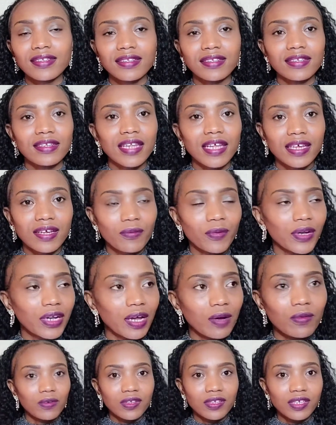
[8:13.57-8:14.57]
like when
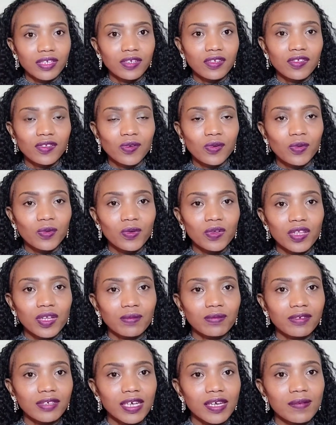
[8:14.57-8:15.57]
I was in school,
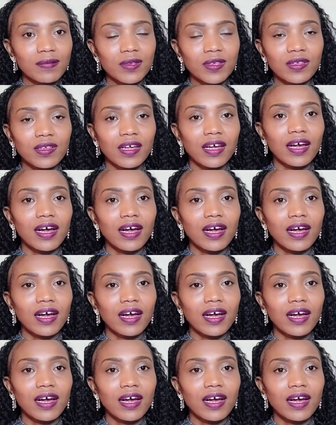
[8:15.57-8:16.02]
sometimes